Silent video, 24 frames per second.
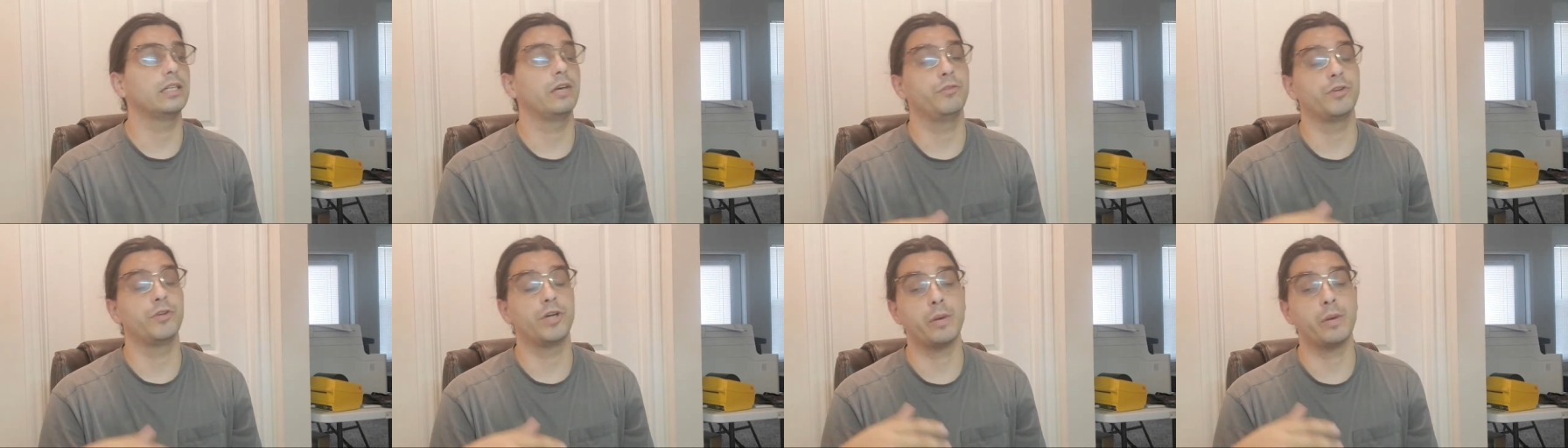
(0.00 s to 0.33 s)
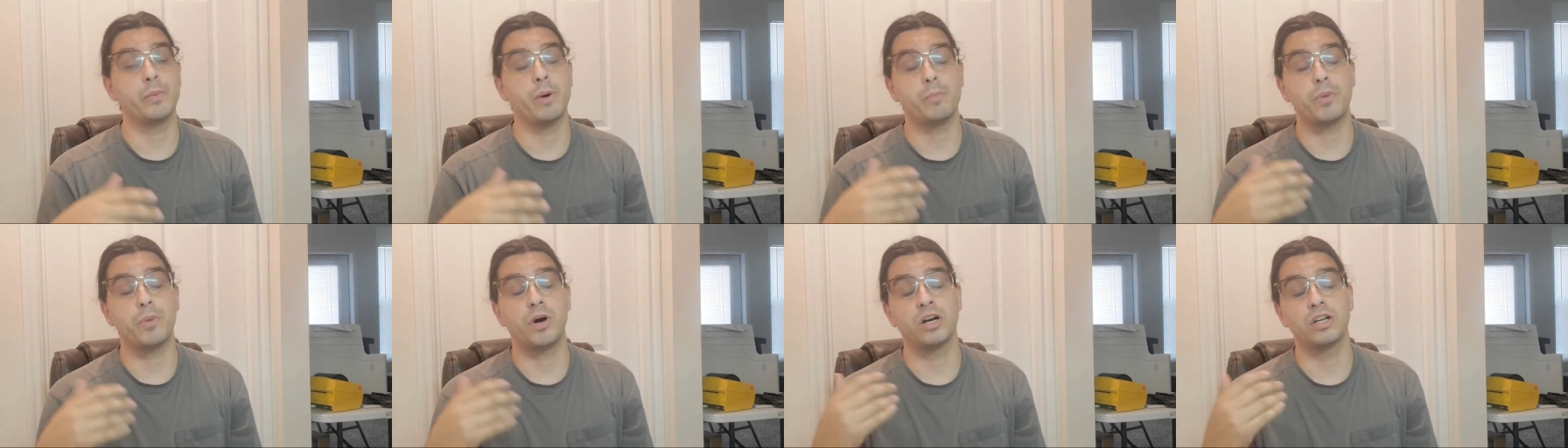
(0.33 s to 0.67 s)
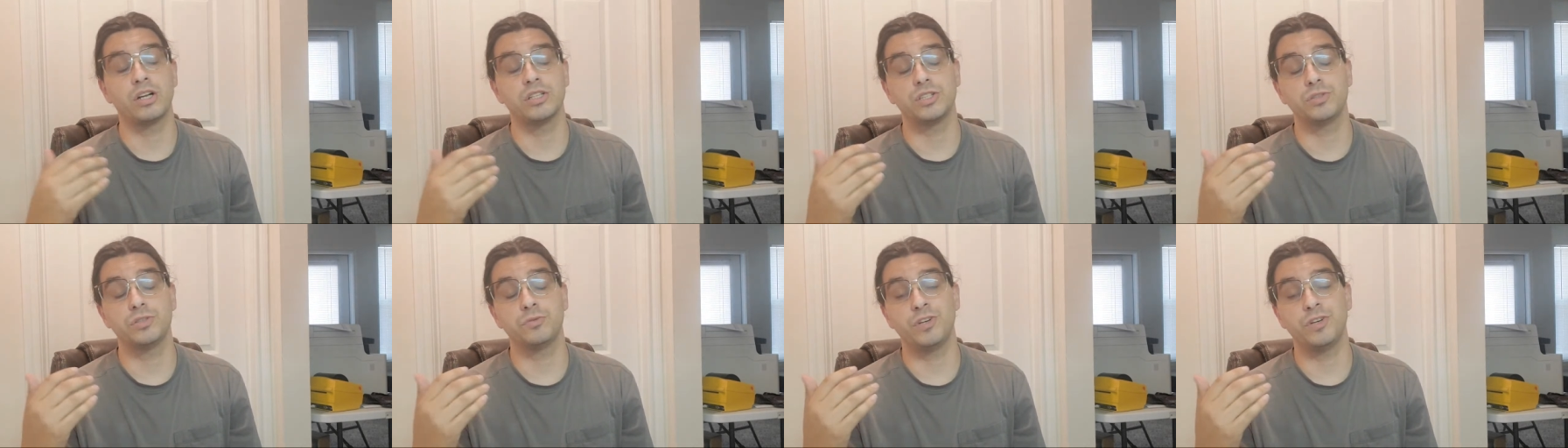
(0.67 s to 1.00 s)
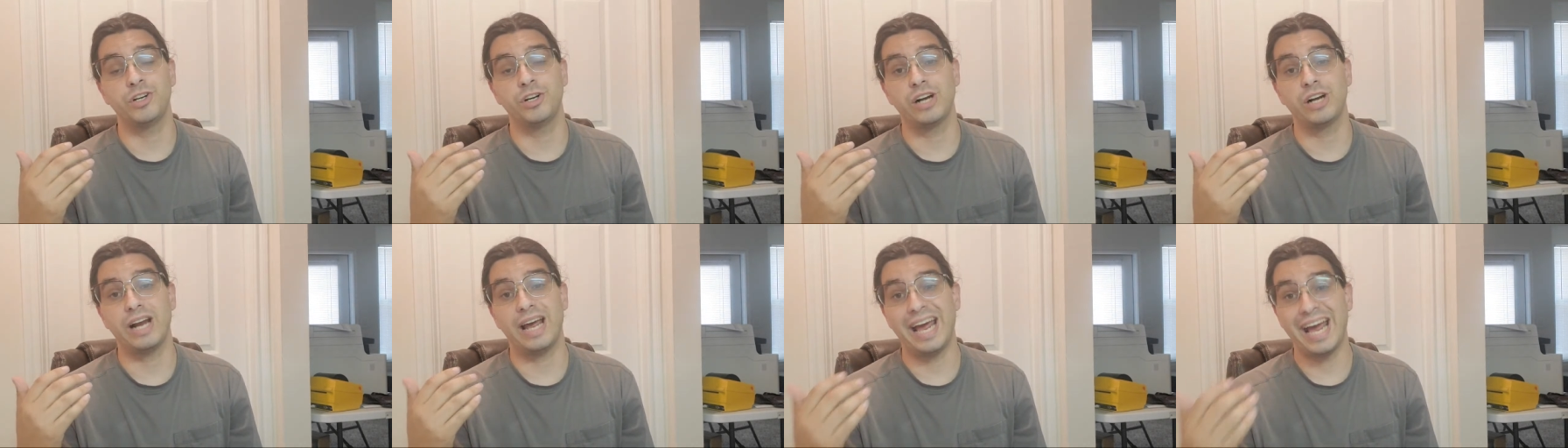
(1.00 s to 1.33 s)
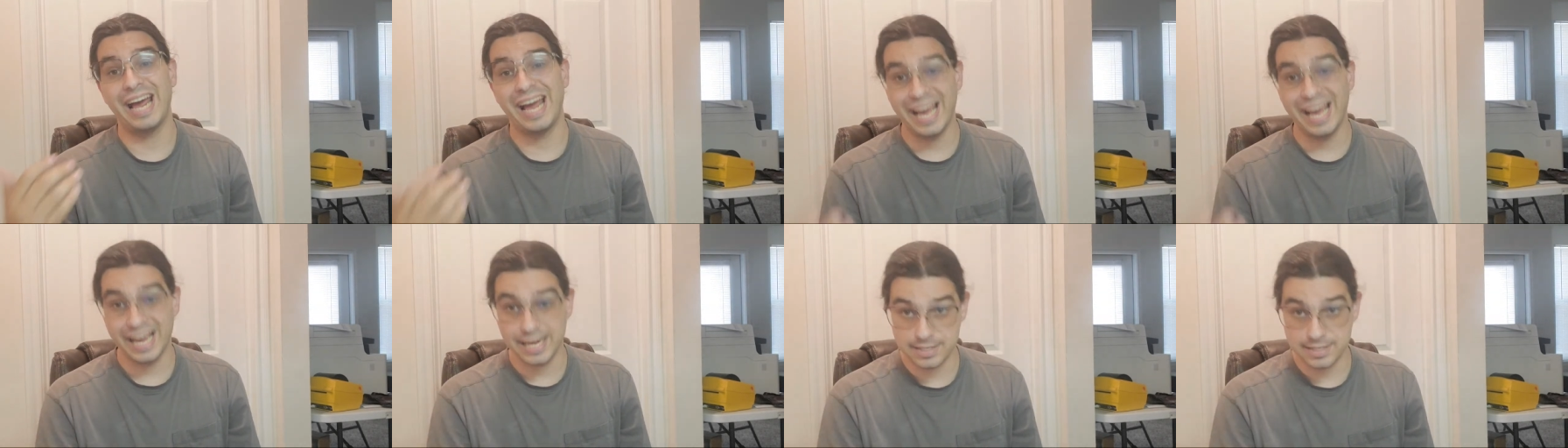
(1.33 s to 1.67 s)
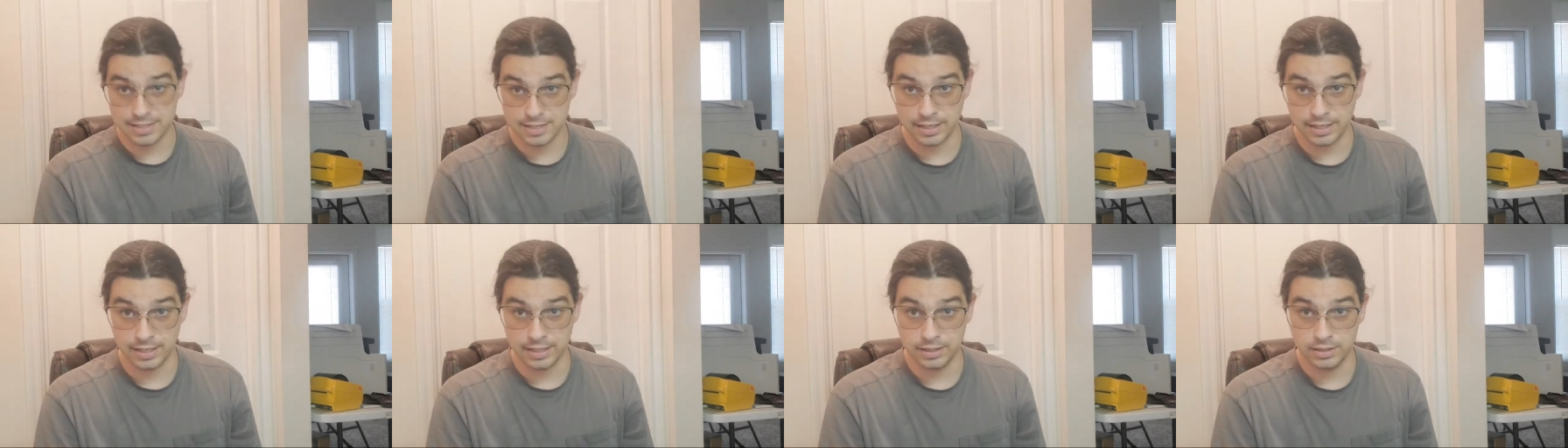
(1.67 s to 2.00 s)
If you come up on a severe
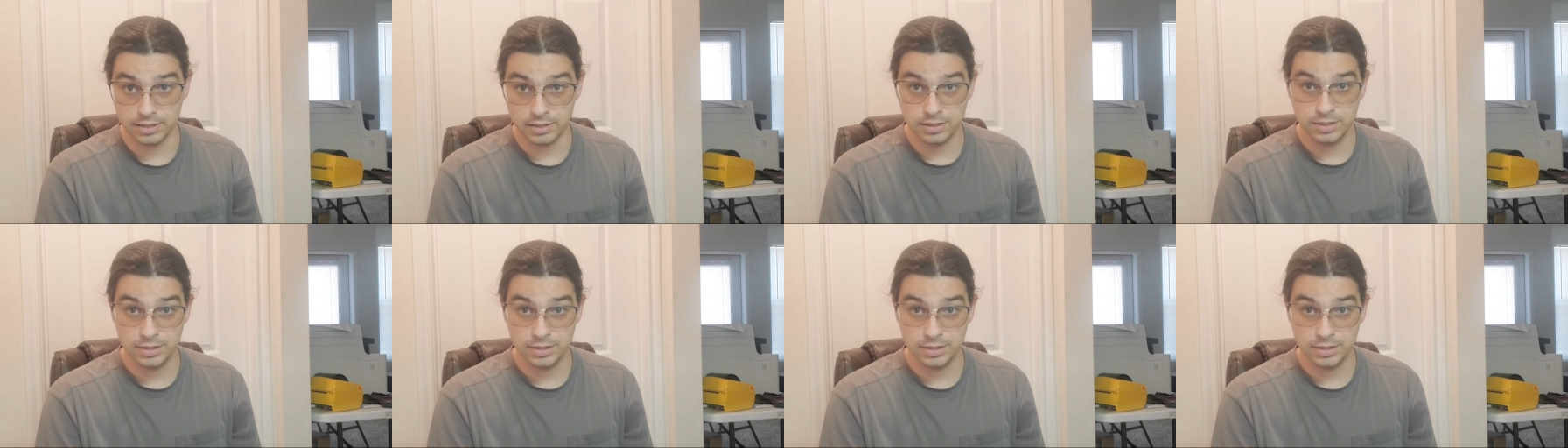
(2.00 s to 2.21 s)
accident